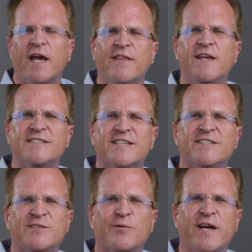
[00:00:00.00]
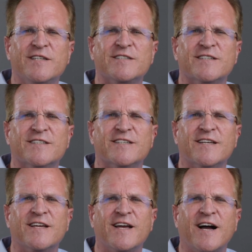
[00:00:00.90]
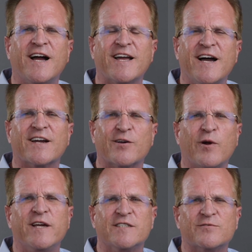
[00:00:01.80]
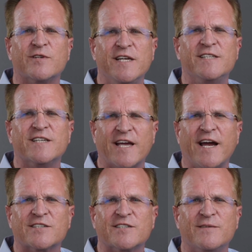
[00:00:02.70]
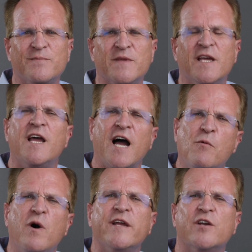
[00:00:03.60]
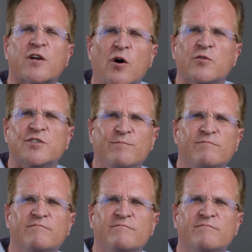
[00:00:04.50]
In these situations, I got a great strategic action. I want you to coach them.